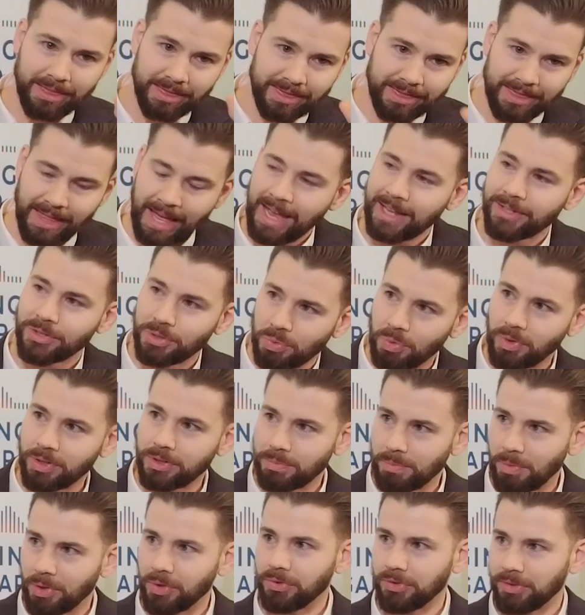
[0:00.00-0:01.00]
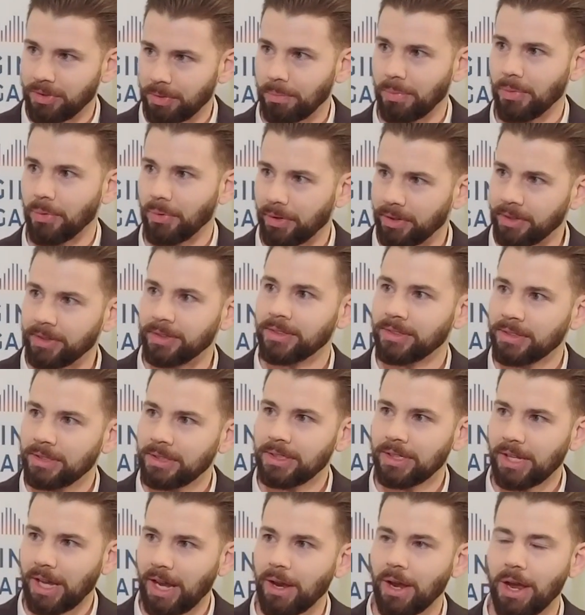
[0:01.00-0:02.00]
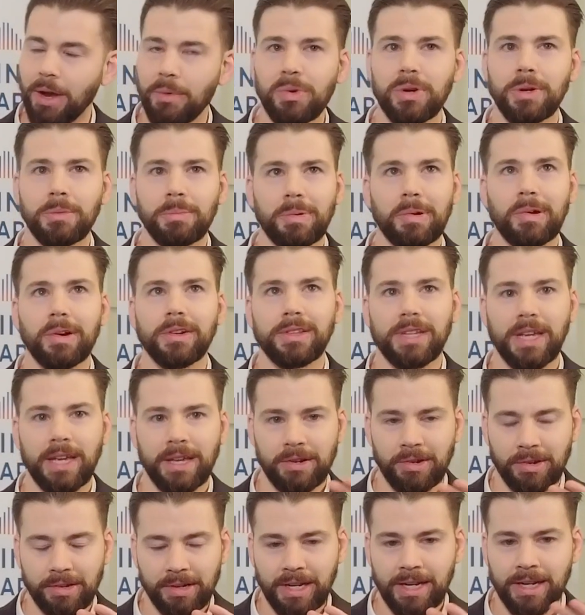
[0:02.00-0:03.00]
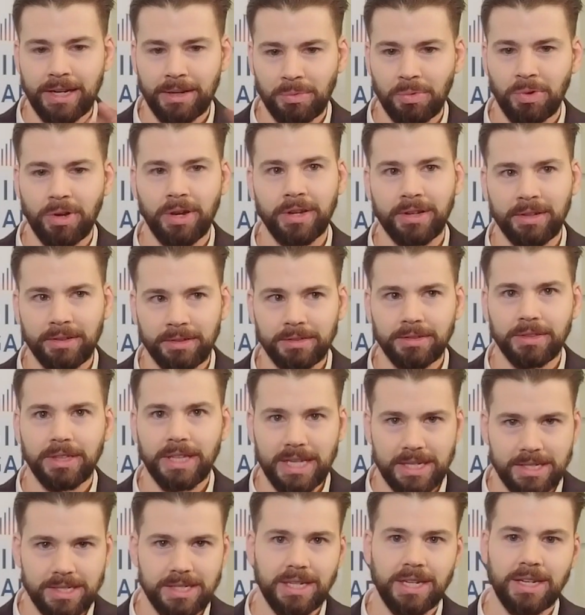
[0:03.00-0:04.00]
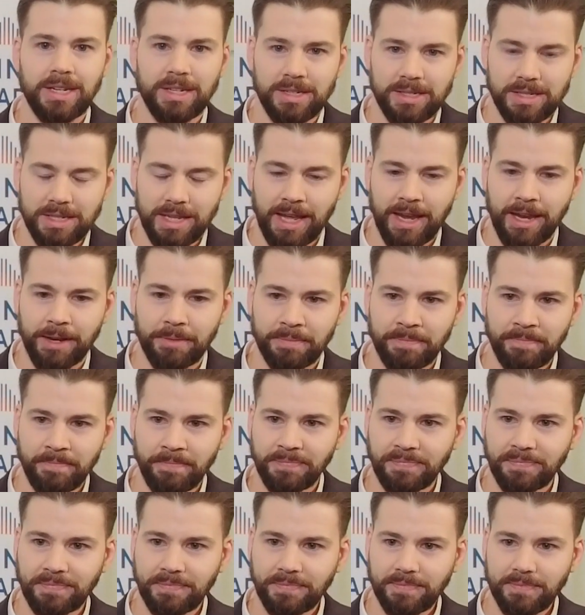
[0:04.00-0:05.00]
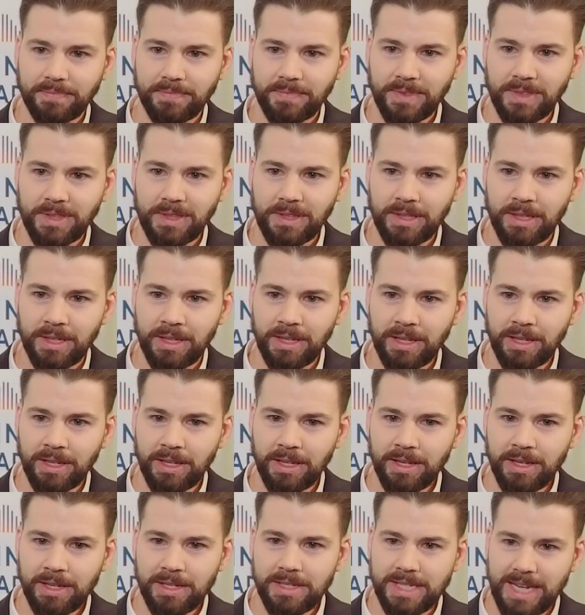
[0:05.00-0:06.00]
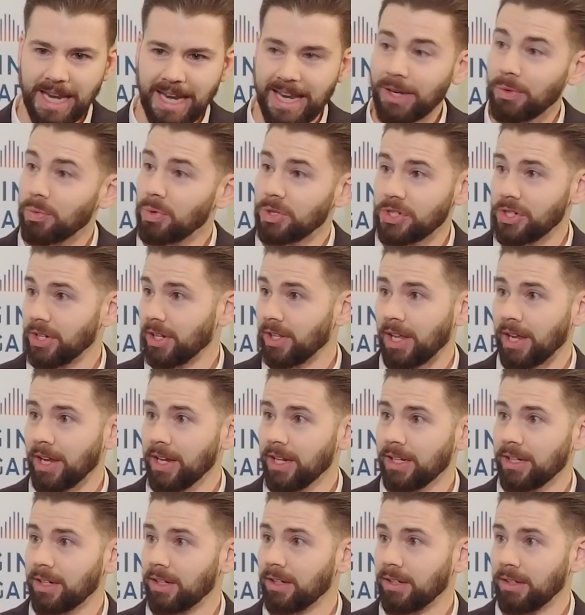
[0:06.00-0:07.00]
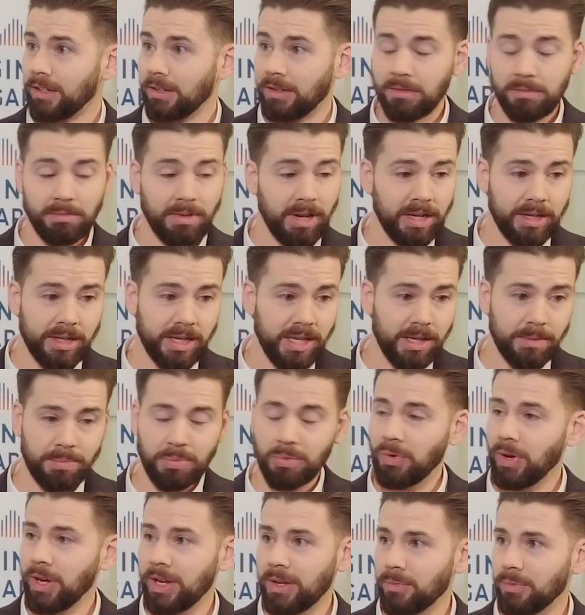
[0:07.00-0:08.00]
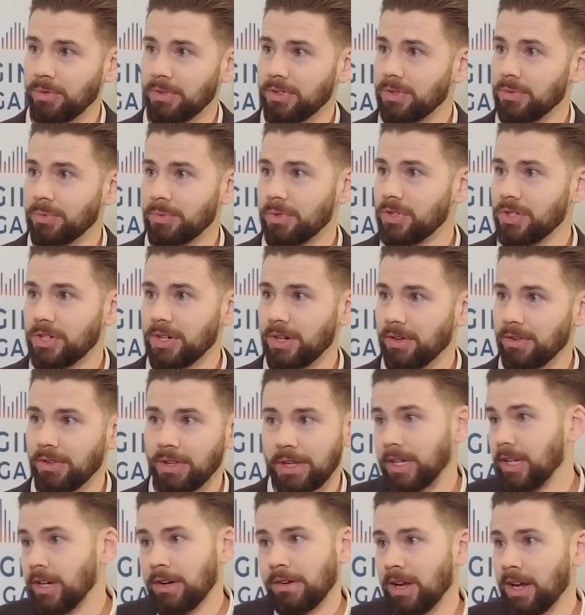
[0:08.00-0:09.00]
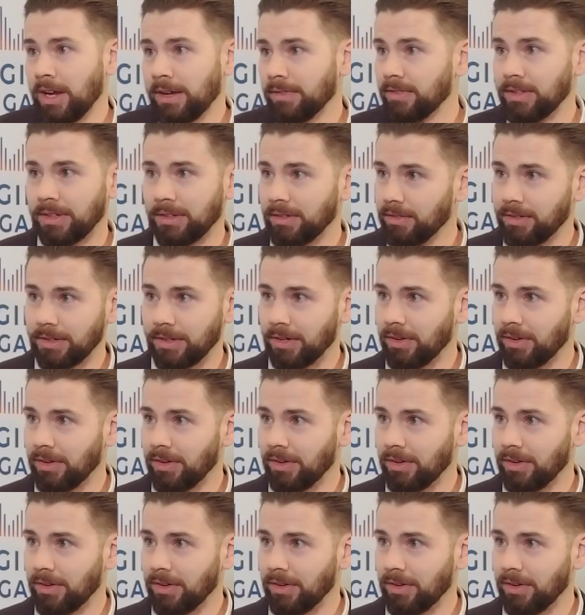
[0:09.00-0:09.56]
that's what's most important. I would impart that on anyone listening, is that take what you like and keep away what you don't like. You don't have to